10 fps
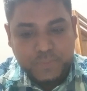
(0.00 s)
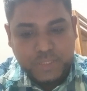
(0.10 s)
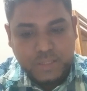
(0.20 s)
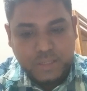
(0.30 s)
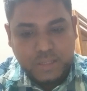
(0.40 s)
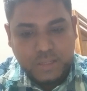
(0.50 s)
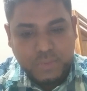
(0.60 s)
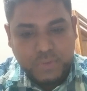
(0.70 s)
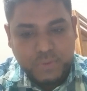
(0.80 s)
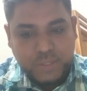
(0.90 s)

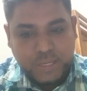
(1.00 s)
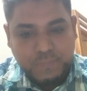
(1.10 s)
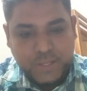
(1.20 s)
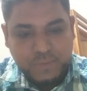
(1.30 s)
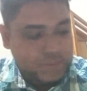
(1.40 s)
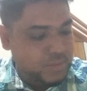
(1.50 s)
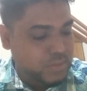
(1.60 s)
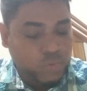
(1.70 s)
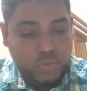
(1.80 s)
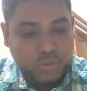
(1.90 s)
if we apply in
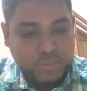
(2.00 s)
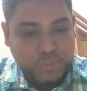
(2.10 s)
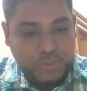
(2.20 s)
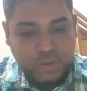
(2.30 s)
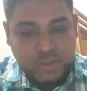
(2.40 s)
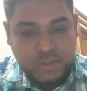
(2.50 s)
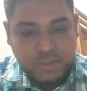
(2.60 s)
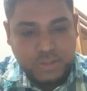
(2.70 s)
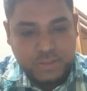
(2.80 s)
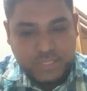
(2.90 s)
the court of appeal or
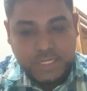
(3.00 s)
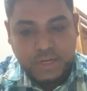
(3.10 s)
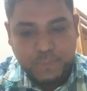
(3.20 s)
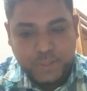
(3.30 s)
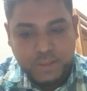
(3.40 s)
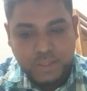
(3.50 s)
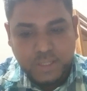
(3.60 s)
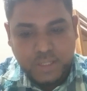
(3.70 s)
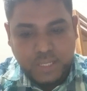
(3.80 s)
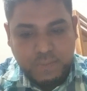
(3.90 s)
the second appeal,
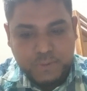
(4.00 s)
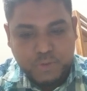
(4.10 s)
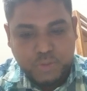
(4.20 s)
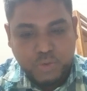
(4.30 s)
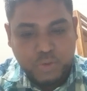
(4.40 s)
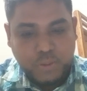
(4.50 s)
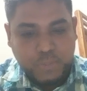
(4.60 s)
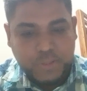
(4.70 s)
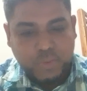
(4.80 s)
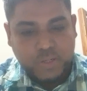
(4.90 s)
appeals to the Court of
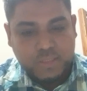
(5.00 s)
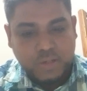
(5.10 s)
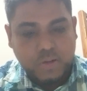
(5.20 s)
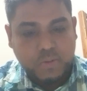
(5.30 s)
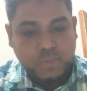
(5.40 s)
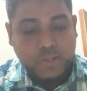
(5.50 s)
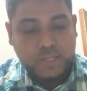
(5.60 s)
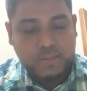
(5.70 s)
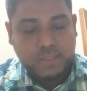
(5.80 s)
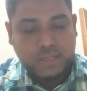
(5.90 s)
Appeal, where
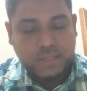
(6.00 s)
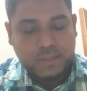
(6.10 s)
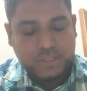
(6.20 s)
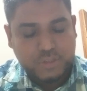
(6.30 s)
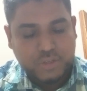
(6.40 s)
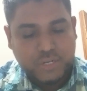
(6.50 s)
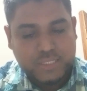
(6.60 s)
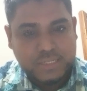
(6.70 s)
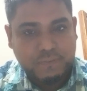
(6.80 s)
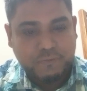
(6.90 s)
the decision
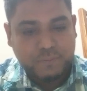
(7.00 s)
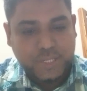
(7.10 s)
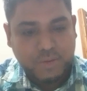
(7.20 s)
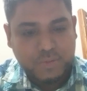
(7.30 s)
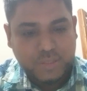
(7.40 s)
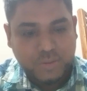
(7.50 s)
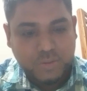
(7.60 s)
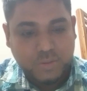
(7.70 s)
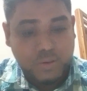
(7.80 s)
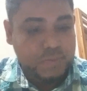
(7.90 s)
has come from the county court,
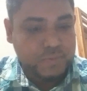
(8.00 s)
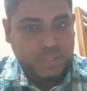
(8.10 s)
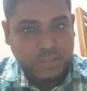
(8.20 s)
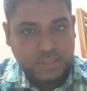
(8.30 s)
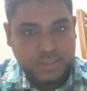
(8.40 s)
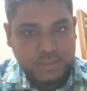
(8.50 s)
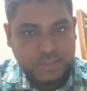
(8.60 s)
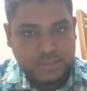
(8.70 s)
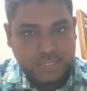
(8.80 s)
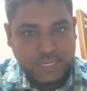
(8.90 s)
or it is a second